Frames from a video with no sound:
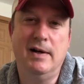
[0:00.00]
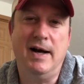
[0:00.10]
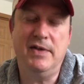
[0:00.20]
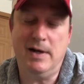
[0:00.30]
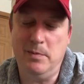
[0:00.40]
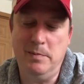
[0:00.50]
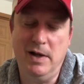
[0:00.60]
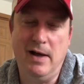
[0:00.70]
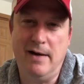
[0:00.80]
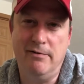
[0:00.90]
I think it would be
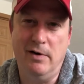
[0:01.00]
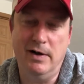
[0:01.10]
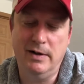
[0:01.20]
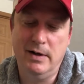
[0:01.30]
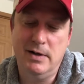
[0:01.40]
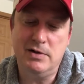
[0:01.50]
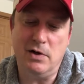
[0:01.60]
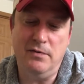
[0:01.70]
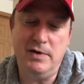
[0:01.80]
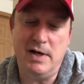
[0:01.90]
a lot of fun.
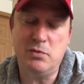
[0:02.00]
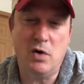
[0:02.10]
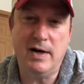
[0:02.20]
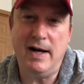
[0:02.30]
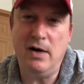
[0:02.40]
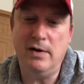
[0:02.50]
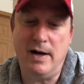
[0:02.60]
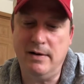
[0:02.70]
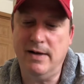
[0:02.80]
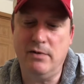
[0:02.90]
So if it does work out,
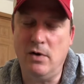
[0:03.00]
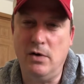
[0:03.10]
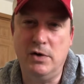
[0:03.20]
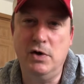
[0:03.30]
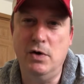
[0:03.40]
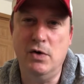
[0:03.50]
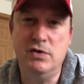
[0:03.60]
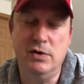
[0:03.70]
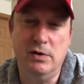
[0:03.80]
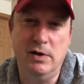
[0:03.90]
I'll give her all the
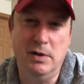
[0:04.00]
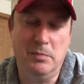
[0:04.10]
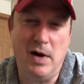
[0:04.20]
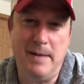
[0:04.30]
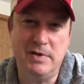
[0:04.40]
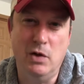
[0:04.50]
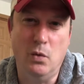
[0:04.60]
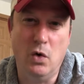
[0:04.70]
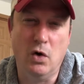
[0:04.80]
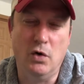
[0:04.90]
kudos and the props in the
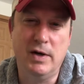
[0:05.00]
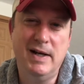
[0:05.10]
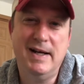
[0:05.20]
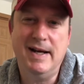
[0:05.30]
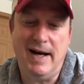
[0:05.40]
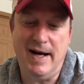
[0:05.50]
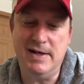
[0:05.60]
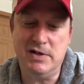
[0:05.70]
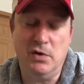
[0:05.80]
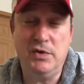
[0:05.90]
world. I
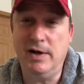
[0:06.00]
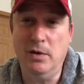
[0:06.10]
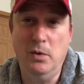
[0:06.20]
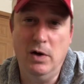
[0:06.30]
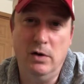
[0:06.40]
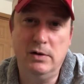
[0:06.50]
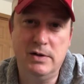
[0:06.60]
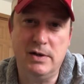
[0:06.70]
just don't think it will.